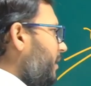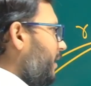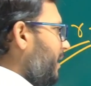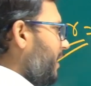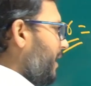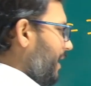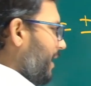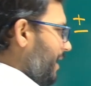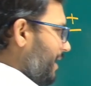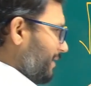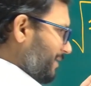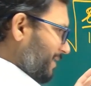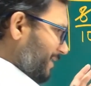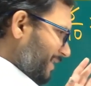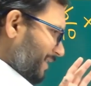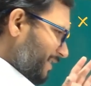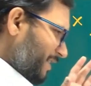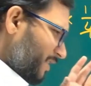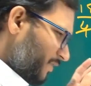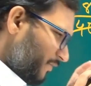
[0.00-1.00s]
as
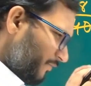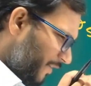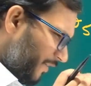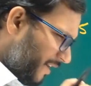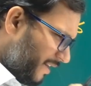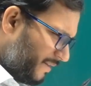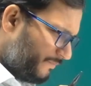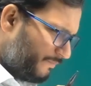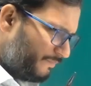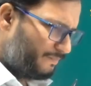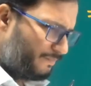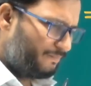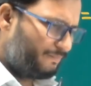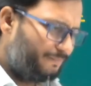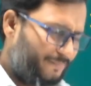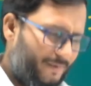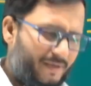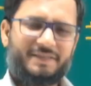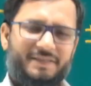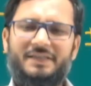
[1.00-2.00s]
it is very
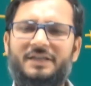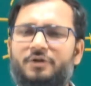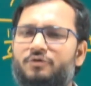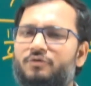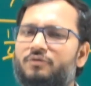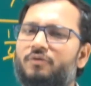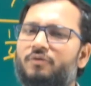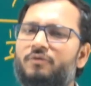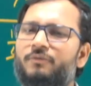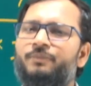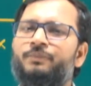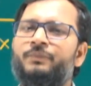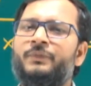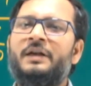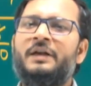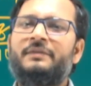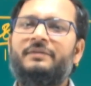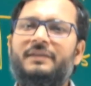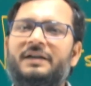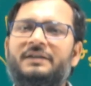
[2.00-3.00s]
basic to know,
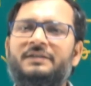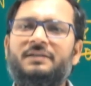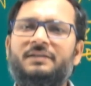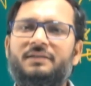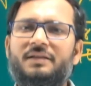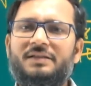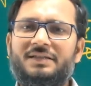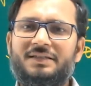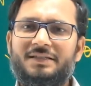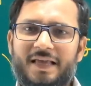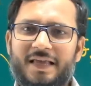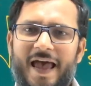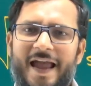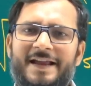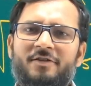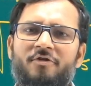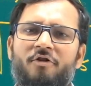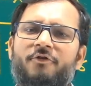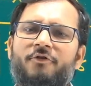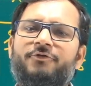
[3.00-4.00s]
that the
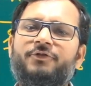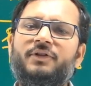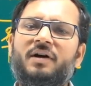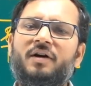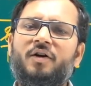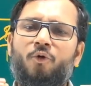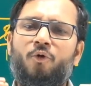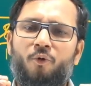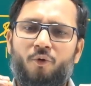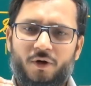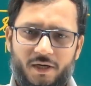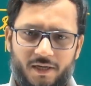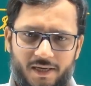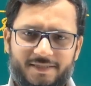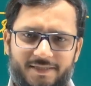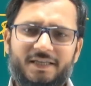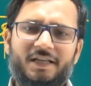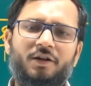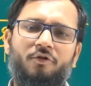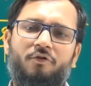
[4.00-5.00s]
sign of the
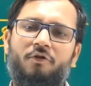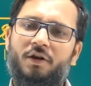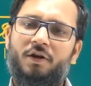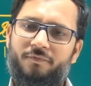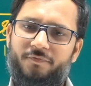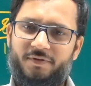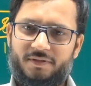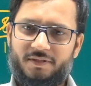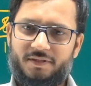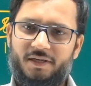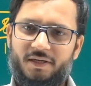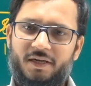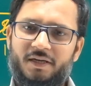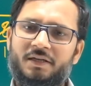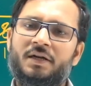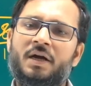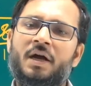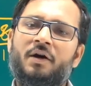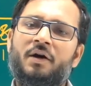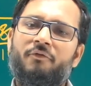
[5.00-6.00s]
correlation coefficient
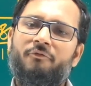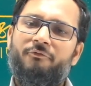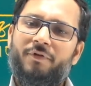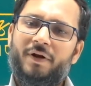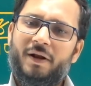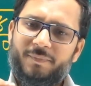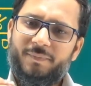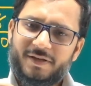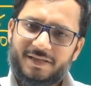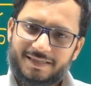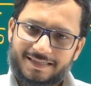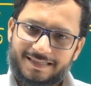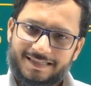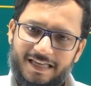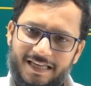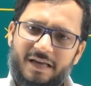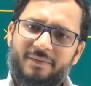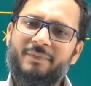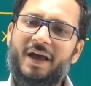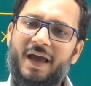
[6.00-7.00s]
will be
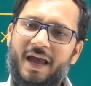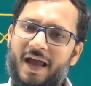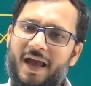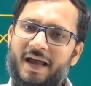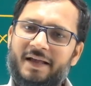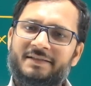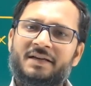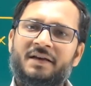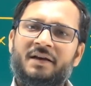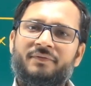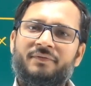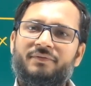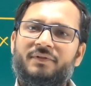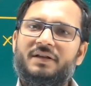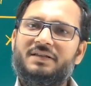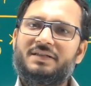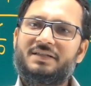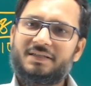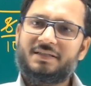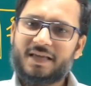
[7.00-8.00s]
same as the
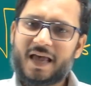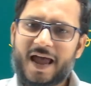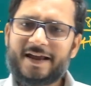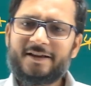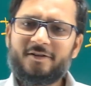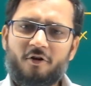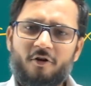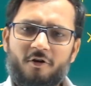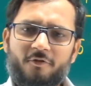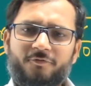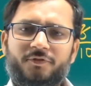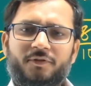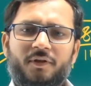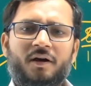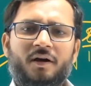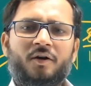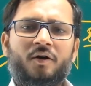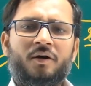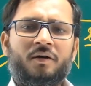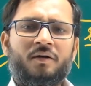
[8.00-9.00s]
sign of
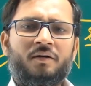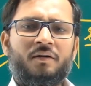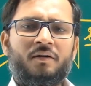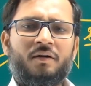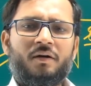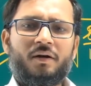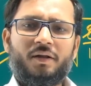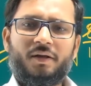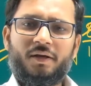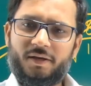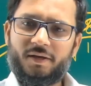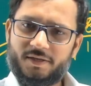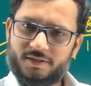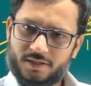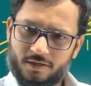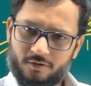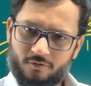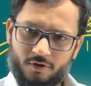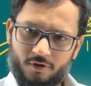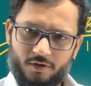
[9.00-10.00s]
the
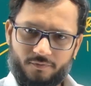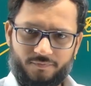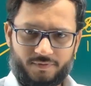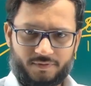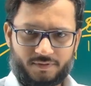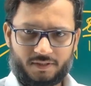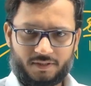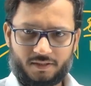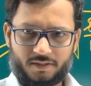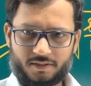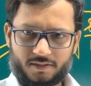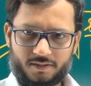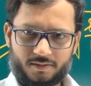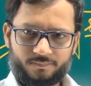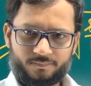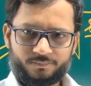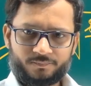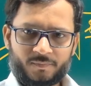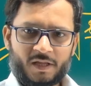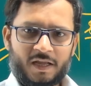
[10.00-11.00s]
regression coefficient.
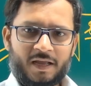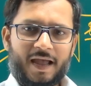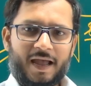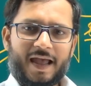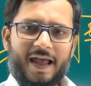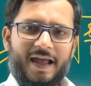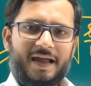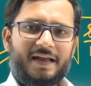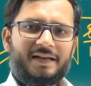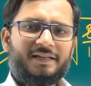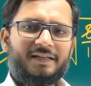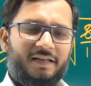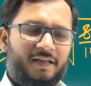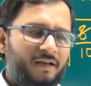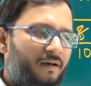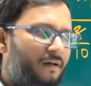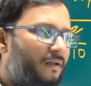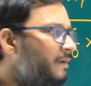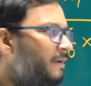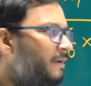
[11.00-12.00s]
And here